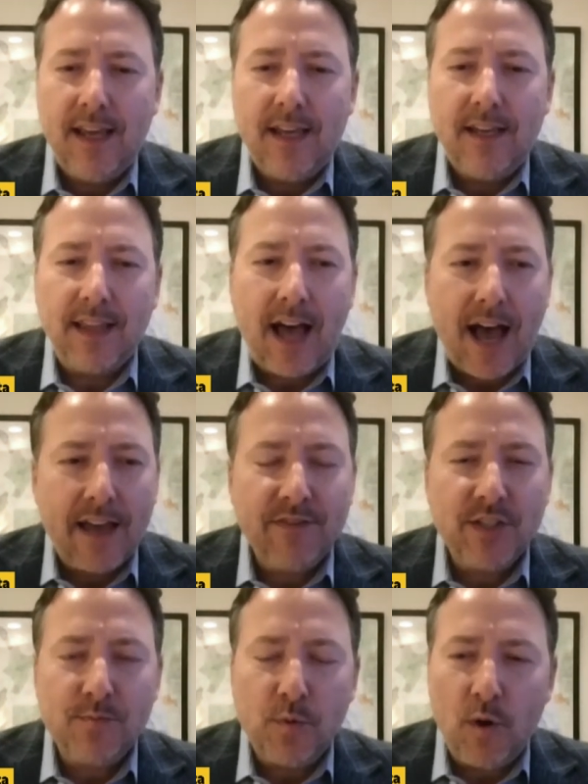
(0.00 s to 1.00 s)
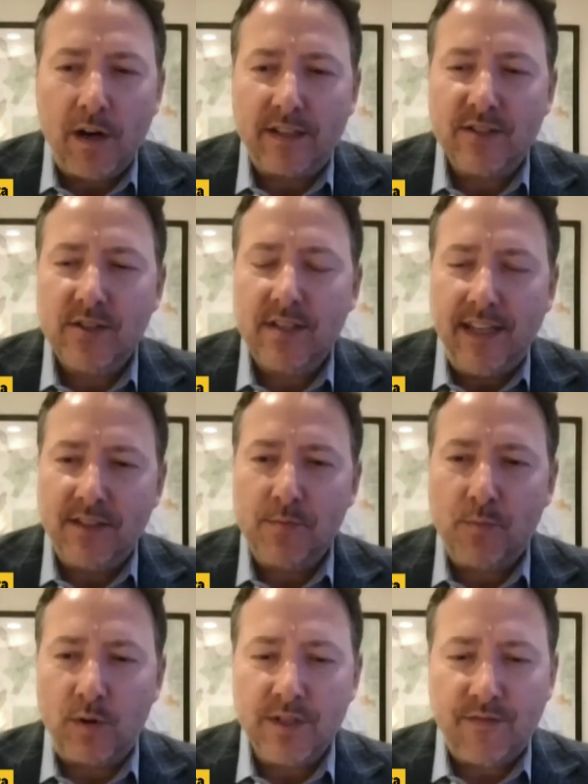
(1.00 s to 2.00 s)
live sports and
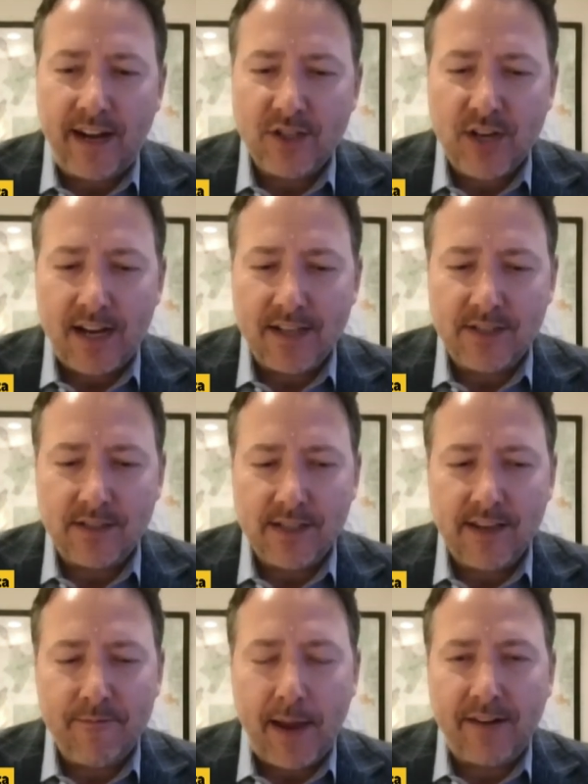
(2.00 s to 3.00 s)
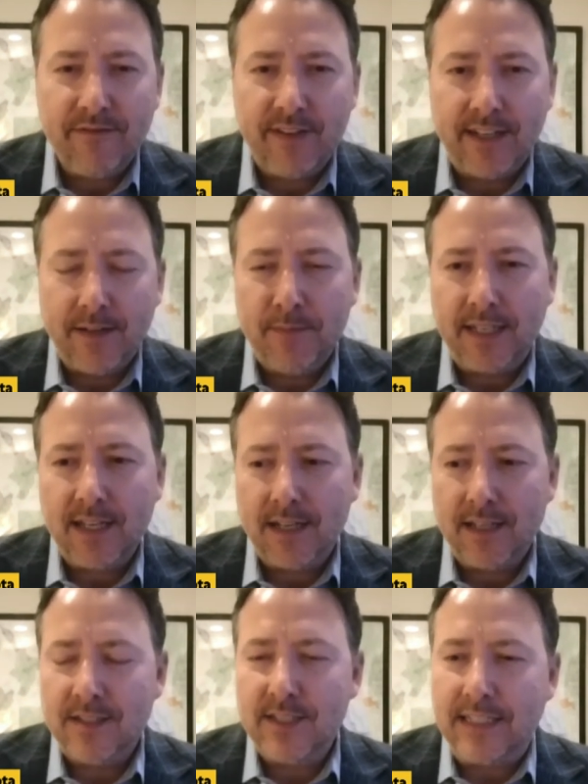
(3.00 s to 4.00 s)
sports franchises have benefited
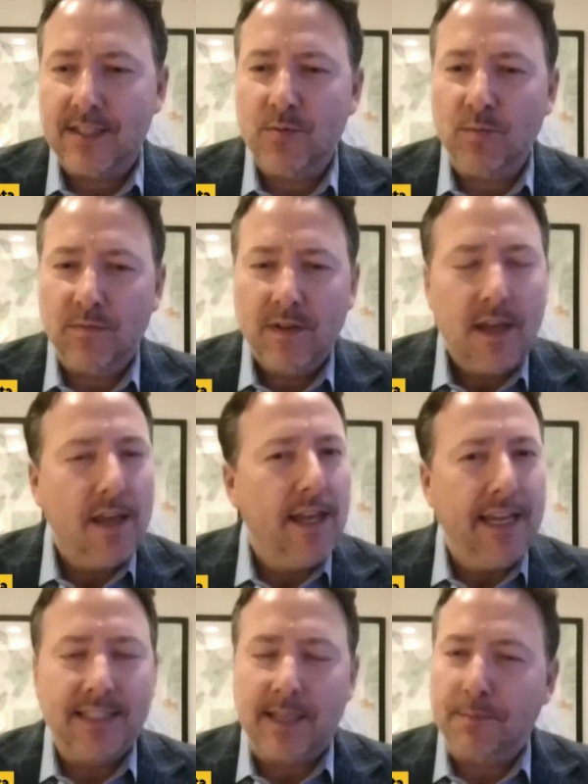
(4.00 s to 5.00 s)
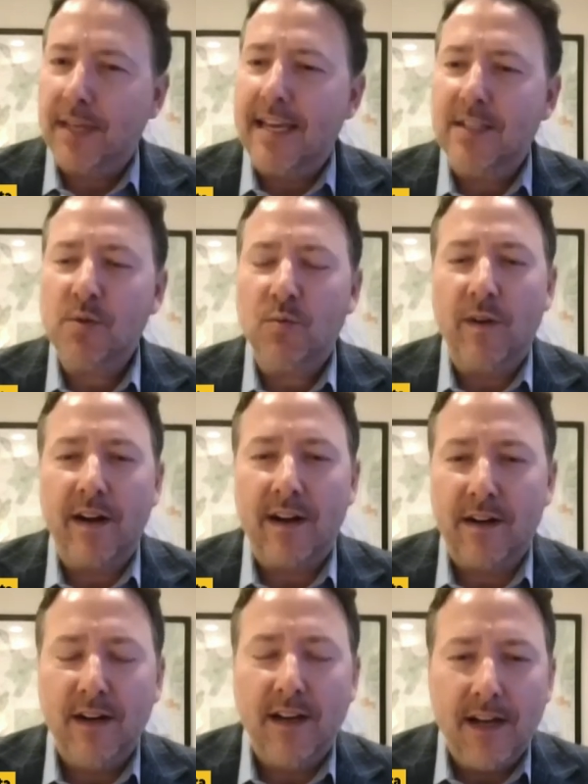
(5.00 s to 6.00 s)
because it's it's a place
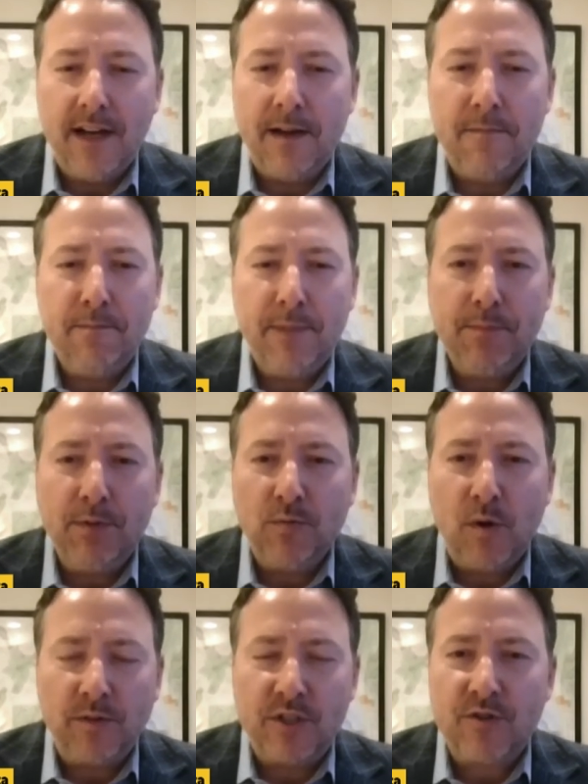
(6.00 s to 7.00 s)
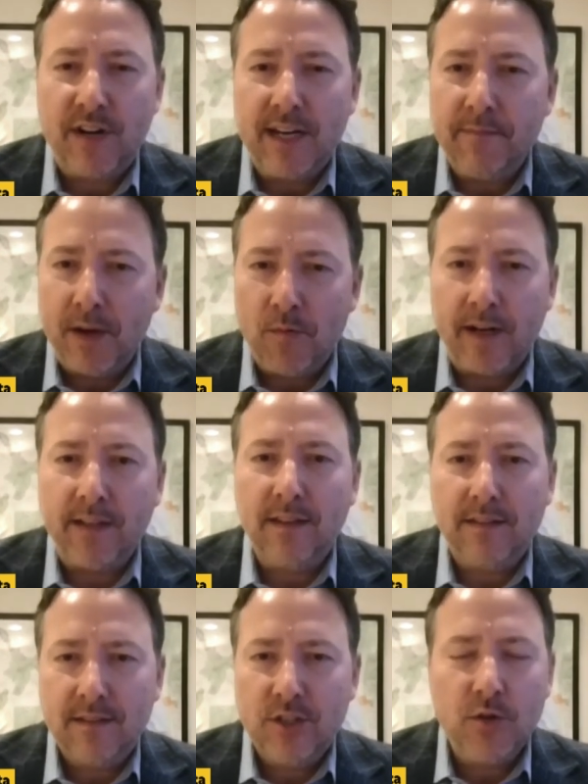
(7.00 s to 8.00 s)
where um, people won't stream they want to
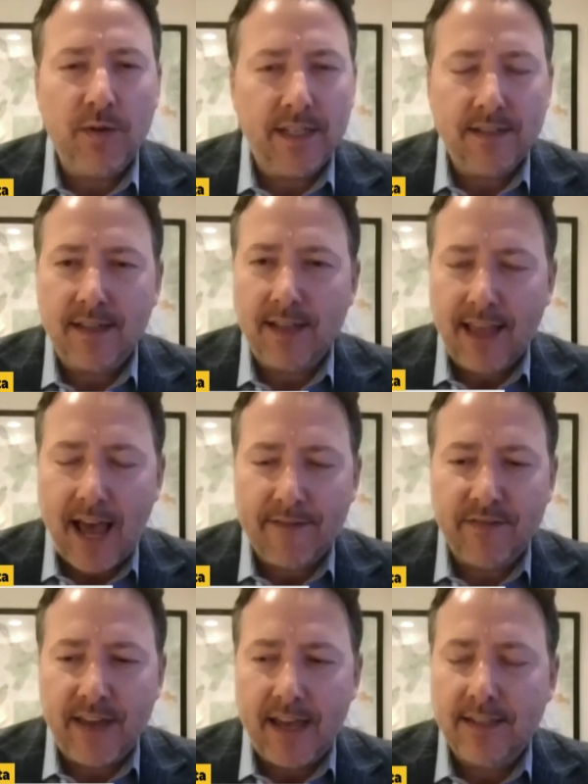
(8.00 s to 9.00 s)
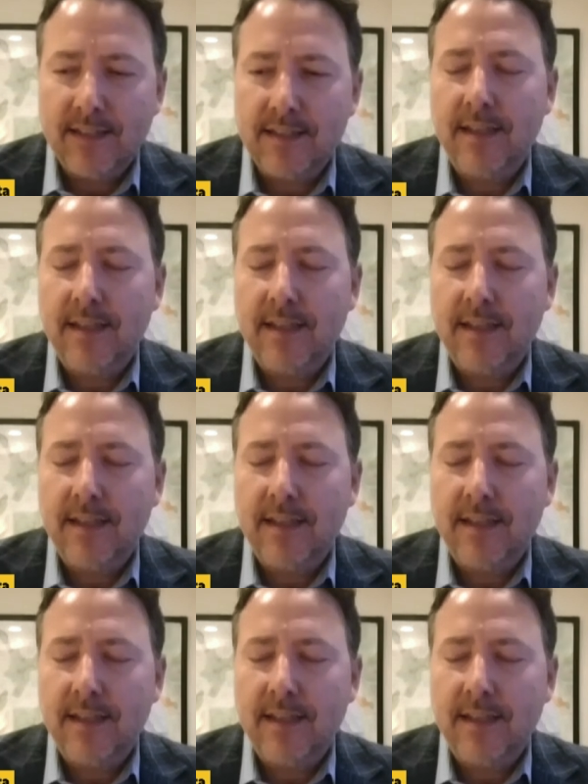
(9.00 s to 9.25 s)
tune into the live event